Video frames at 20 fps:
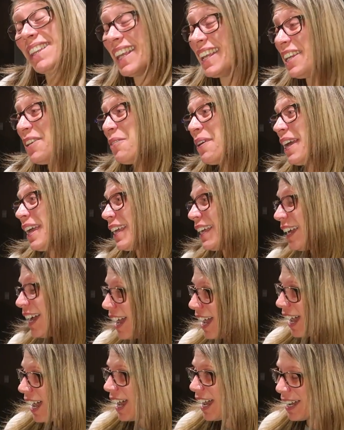Anyway,
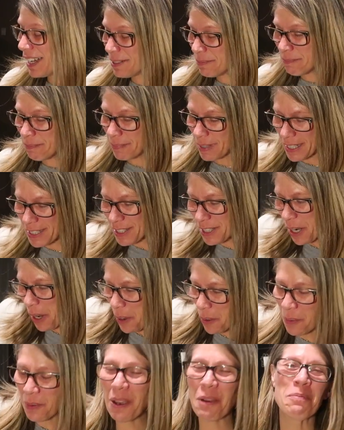um,
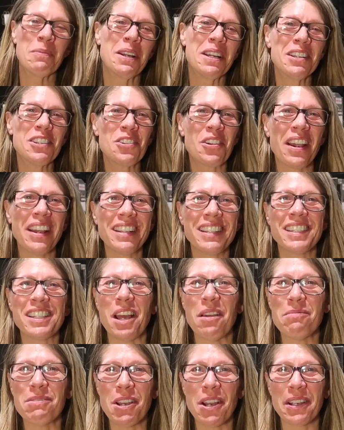so I'm gonna try and
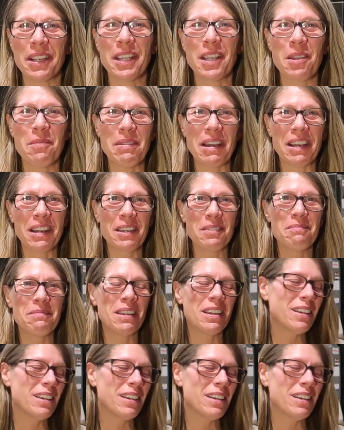stop talking about it,